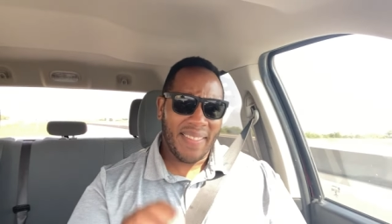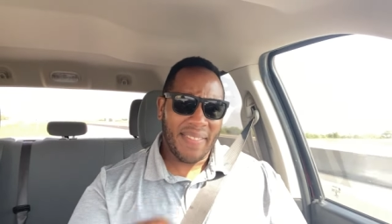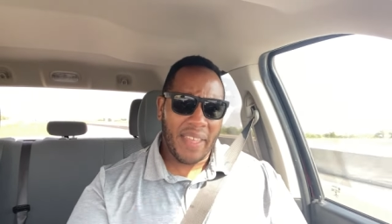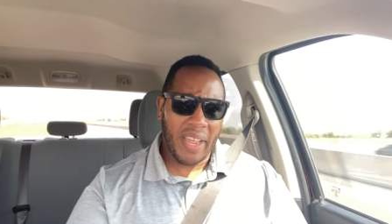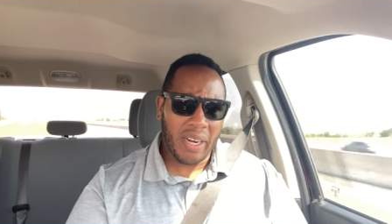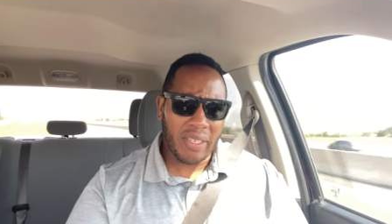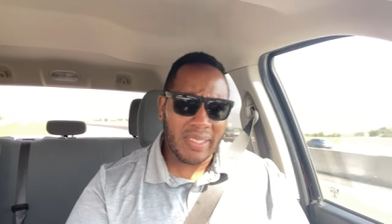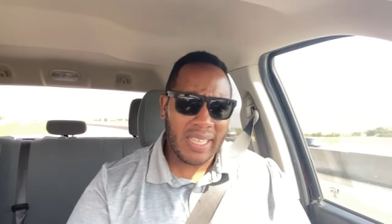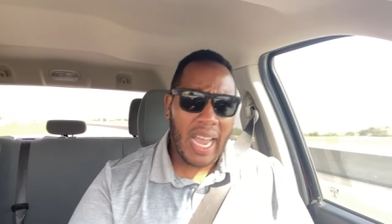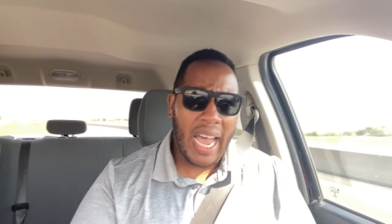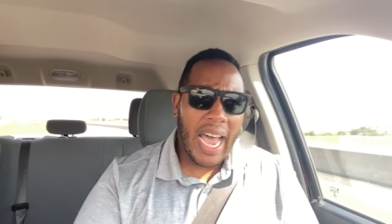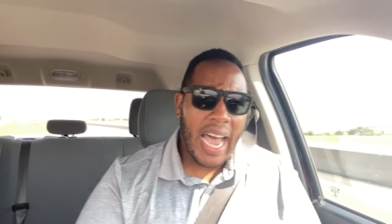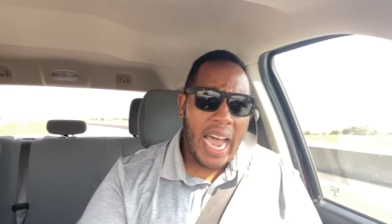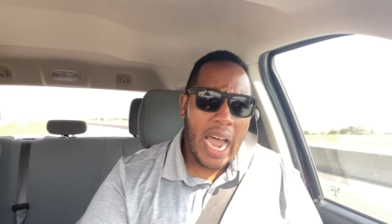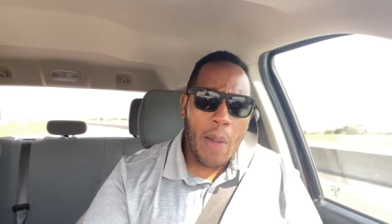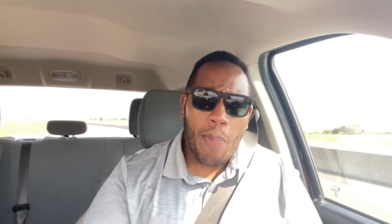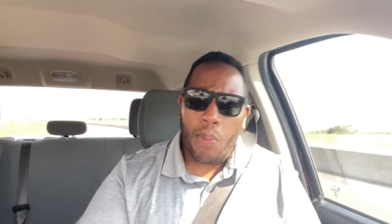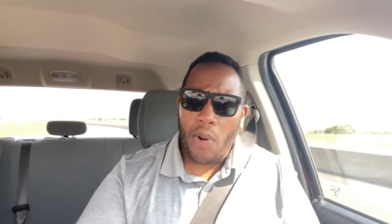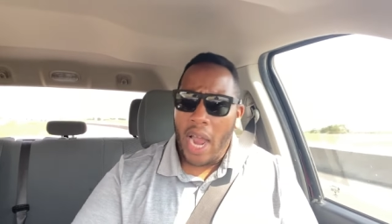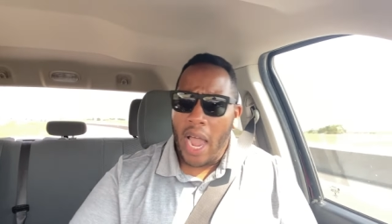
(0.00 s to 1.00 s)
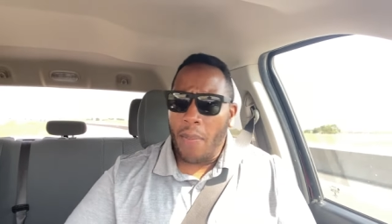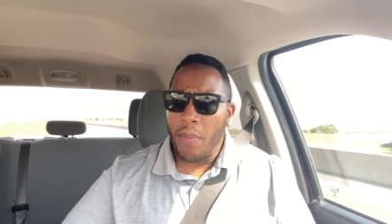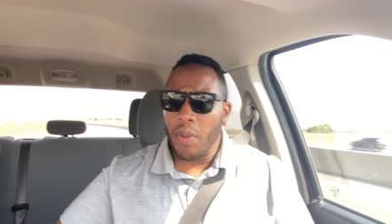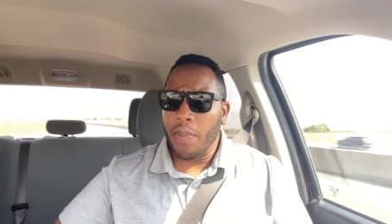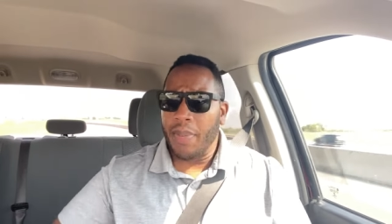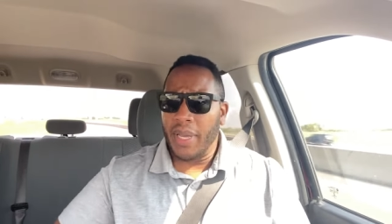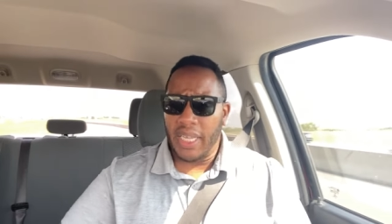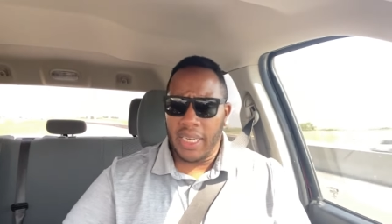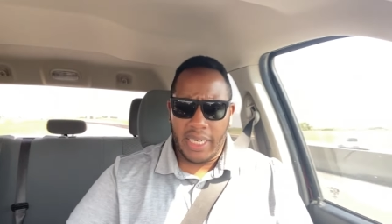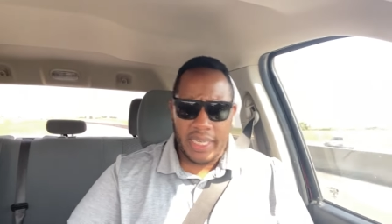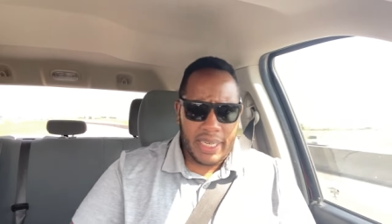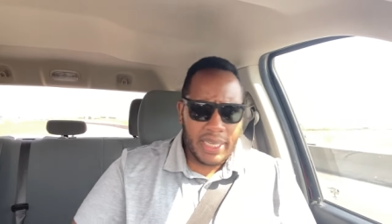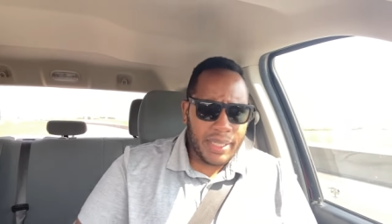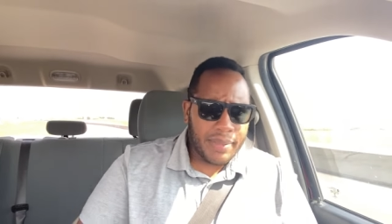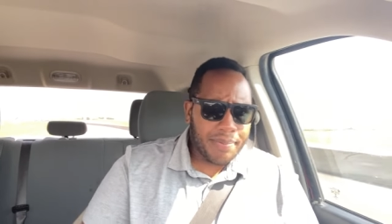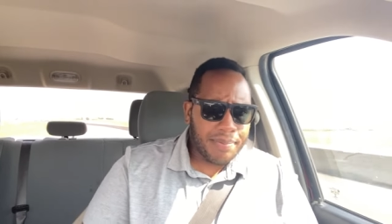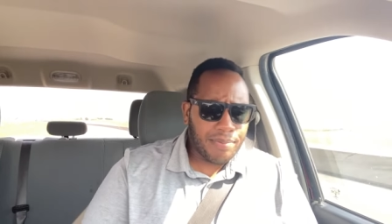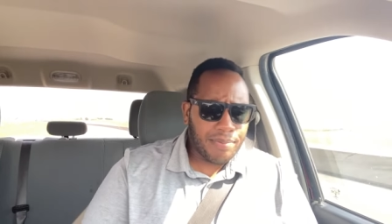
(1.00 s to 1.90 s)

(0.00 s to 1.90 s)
there's a high probability